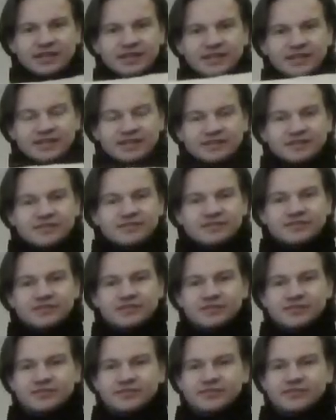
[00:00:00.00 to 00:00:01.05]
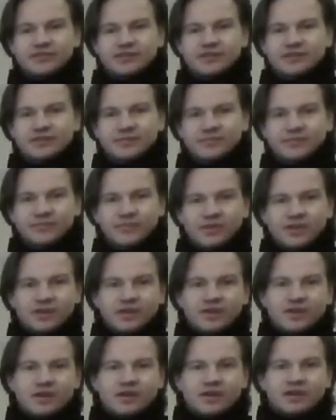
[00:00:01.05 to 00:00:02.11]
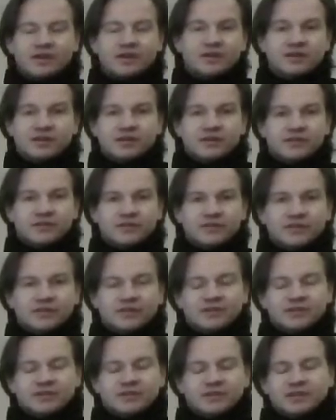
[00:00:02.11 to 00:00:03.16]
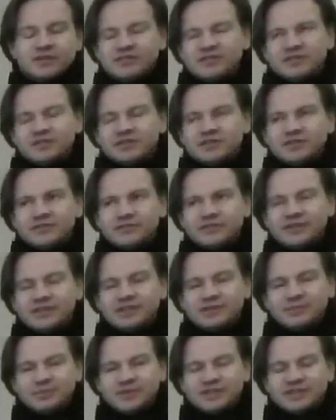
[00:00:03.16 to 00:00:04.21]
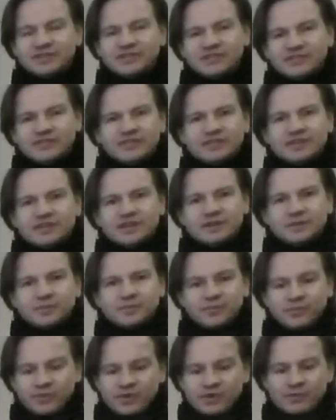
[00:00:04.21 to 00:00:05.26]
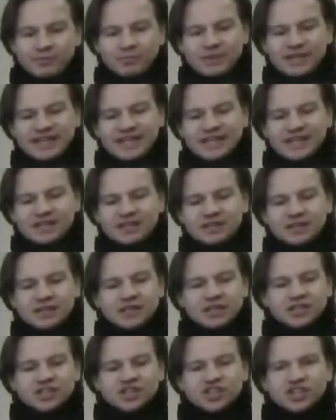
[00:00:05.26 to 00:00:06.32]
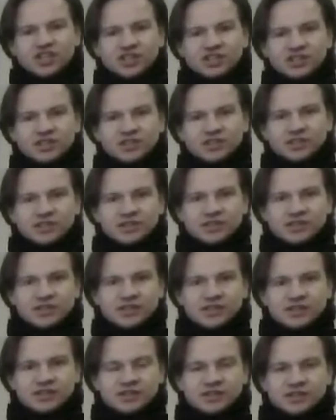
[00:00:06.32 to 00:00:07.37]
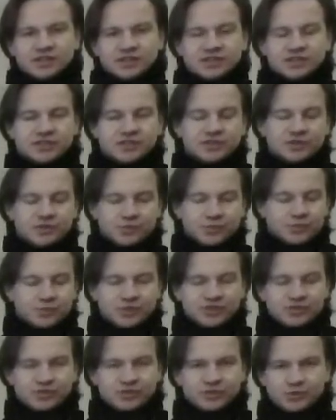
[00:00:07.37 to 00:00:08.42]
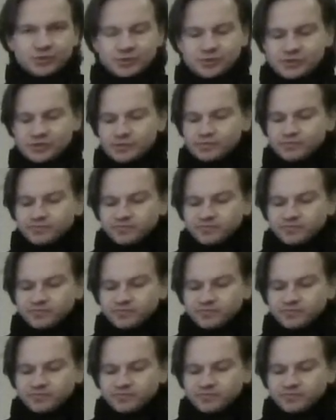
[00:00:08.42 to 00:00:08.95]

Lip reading: and this is just cotton. It's not cotton drill, but it's plain cotton which you use.